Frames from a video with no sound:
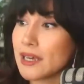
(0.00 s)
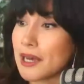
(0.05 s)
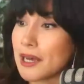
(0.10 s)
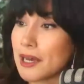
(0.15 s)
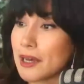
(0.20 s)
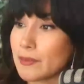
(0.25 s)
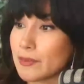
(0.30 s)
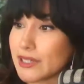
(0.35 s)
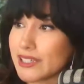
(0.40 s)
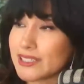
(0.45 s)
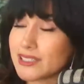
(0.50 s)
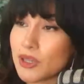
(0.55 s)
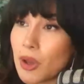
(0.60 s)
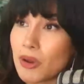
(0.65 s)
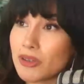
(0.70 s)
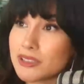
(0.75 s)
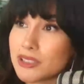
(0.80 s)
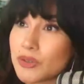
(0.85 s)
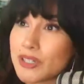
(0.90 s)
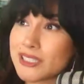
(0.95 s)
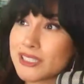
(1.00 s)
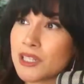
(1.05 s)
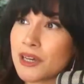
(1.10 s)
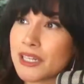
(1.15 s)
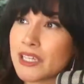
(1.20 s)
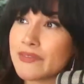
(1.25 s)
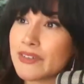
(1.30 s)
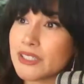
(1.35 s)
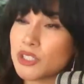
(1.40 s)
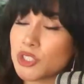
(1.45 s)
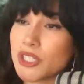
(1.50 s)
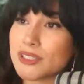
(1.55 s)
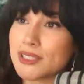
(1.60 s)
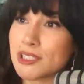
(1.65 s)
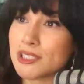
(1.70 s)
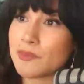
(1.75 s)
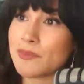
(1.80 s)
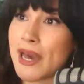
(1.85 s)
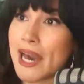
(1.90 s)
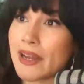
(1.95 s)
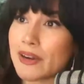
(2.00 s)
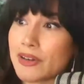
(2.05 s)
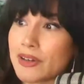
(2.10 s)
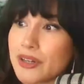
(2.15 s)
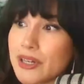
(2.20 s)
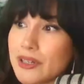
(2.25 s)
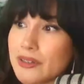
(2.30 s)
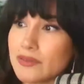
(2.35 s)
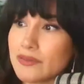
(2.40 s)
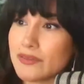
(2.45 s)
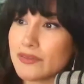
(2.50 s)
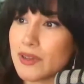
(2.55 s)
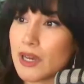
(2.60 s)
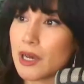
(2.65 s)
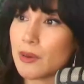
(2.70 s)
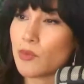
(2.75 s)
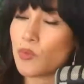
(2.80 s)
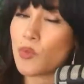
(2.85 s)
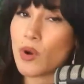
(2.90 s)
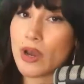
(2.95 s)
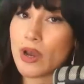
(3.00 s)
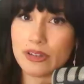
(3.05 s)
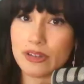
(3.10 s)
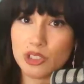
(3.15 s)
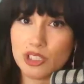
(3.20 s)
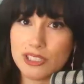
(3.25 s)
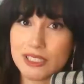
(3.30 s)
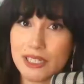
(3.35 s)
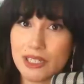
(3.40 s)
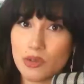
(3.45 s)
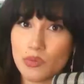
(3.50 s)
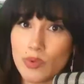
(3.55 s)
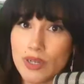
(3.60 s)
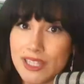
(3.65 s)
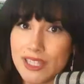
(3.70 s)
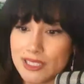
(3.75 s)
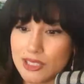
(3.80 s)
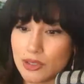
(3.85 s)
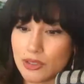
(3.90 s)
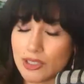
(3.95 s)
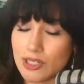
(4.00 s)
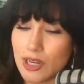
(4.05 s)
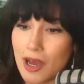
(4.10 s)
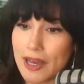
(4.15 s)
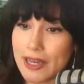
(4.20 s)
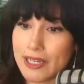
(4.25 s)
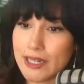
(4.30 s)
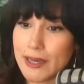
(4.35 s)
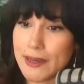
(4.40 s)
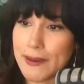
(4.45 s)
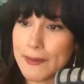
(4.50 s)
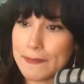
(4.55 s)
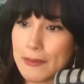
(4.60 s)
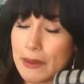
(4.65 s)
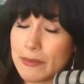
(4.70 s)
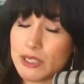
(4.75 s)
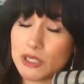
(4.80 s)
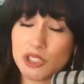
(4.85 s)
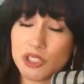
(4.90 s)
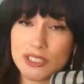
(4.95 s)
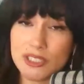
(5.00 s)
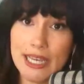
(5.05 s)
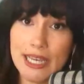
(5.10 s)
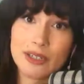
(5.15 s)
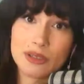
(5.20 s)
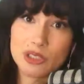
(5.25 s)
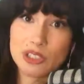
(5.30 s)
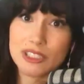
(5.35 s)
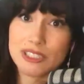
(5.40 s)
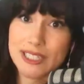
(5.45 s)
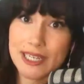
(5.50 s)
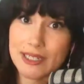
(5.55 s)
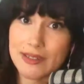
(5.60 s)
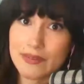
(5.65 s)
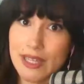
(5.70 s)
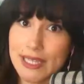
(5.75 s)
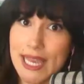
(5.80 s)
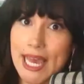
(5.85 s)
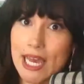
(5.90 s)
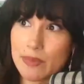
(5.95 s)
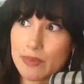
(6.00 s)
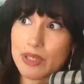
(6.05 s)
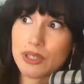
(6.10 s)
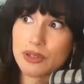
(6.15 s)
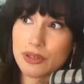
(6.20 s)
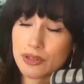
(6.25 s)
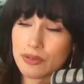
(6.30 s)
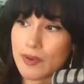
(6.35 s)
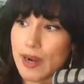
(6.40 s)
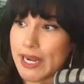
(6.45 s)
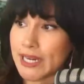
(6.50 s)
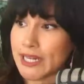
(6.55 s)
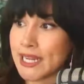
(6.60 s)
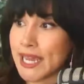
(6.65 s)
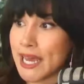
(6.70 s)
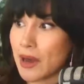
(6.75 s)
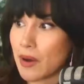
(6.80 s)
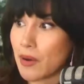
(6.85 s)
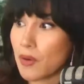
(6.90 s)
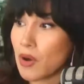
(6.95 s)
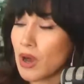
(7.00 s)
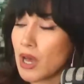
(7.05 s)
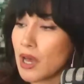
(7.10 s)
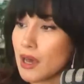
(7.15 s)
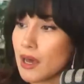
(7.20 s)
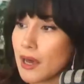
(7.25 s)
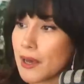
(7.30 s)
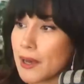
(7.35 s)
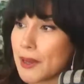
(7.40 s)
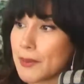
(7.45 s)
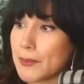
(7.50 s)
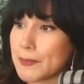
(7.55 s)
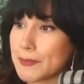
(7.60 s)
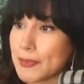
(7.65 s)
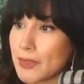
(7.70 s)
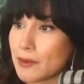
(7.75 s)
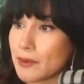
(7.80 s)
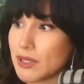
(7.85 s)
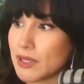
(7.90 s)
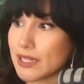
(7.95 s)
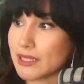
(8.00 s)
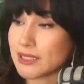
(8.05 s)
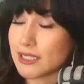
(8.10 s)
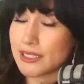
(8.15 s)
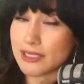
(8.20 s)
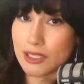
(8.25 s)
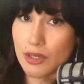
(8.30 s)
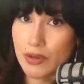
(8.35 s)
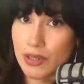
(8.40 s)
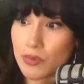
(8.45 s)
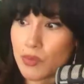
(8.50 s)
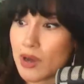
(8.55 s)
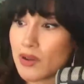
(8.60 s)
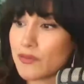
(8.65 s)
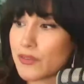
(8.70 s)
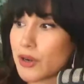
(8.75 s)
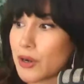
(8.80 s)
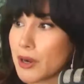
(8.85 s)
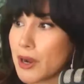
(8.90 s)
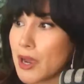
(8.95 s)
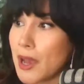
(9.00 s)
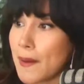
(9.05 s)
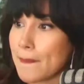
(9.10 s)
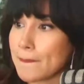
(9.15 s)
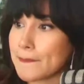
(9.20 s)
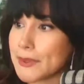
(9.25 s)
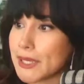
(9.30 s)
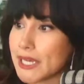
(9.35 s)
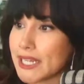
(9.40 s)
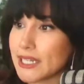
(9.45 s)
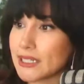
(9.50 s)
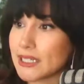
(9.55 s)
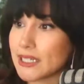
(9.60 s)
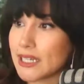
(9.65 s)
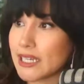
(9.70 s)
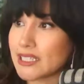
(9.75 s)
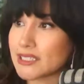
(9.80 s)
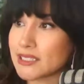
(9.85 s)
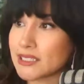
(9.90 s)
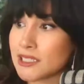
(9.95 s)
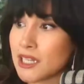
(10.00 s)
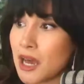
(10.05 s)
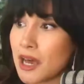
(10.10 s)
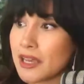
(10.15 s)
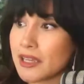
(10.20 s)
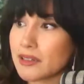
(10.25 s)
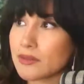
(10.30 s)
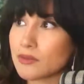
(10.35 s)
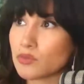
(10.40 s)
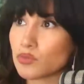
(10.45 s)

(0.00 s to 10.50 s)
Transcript: because um, also it's not even just a matter of um, whether she's going to win this or not. Um, I mean, she's I know she's kind of like happier right now um, because it is going well for her, but it's not